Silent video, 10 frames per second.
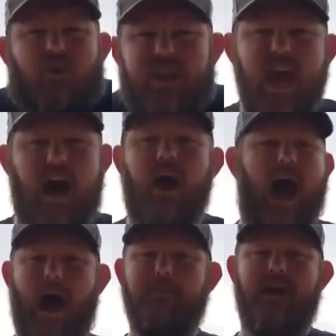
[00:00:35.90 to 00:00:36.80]
hell yeah,
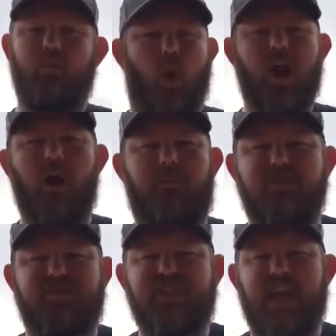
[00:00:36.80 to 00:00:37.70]
I'm in
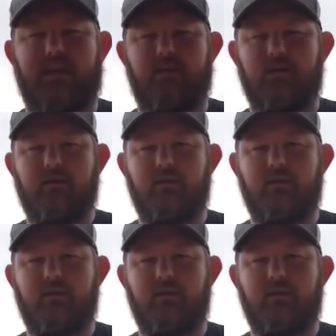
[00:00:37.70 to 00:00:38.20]
100%.